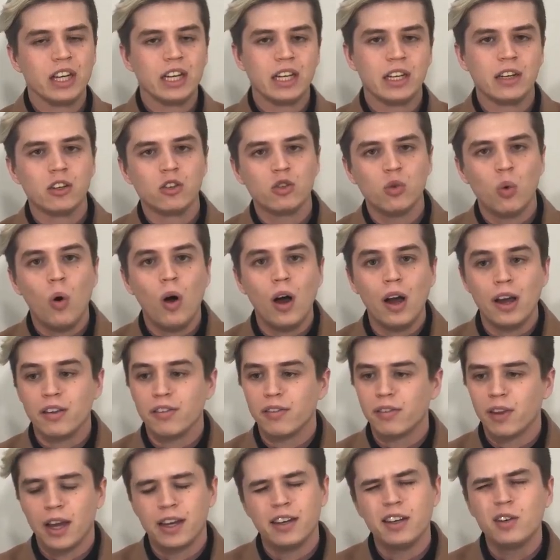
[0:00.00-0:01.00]
hit it
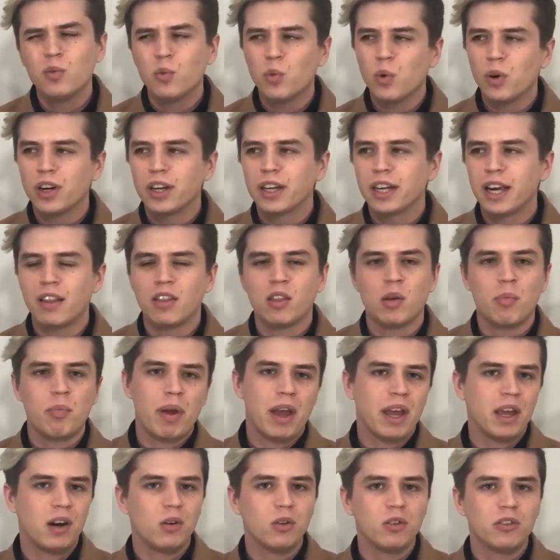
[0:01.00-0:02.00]
twice. I didn't want to get the
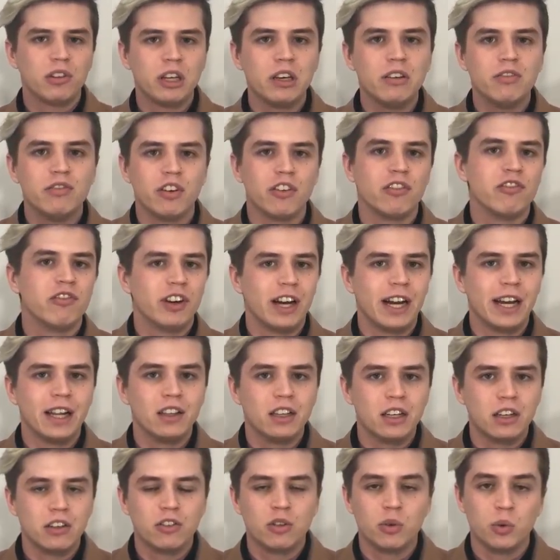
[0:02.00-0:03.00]
penalty for
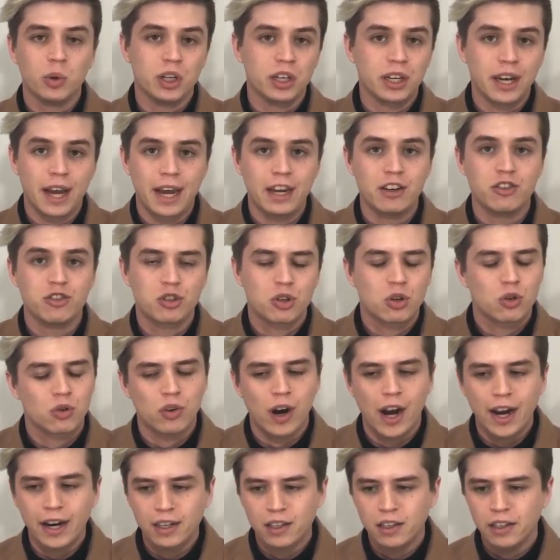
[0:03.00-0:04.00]
failure to engage
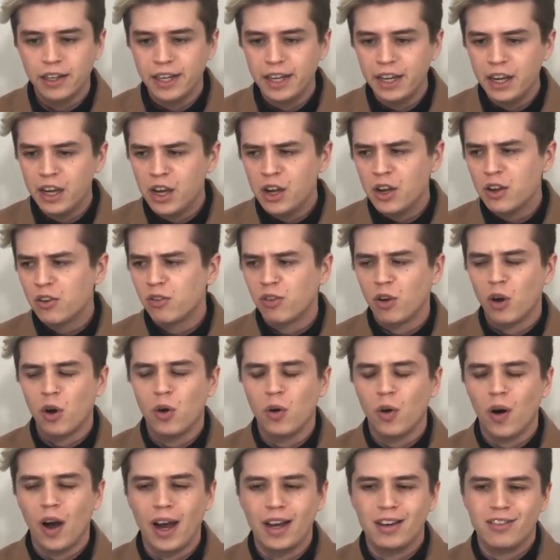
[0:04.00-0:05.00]
correctly,
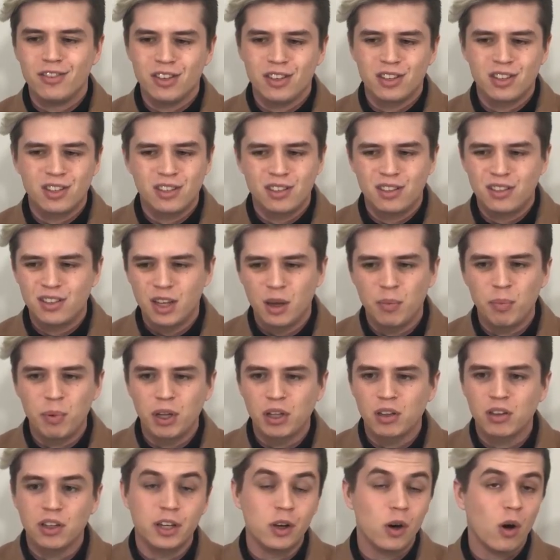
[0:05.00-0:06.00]
so I just
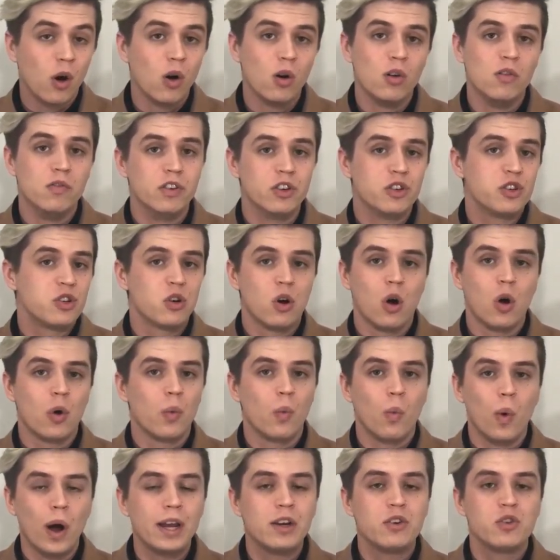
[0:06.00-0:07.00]
typically overshot
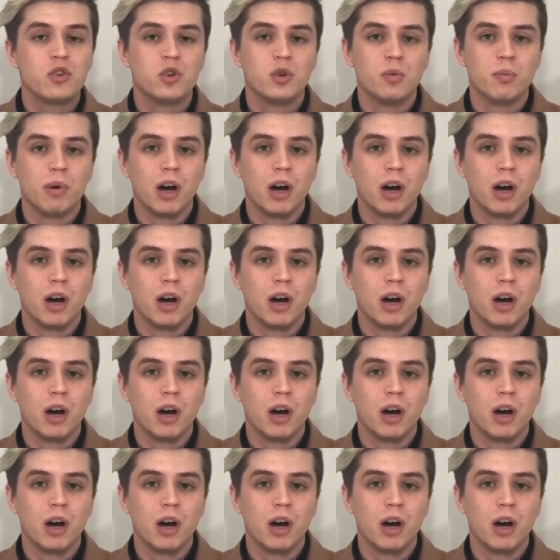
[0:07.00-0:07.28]
way too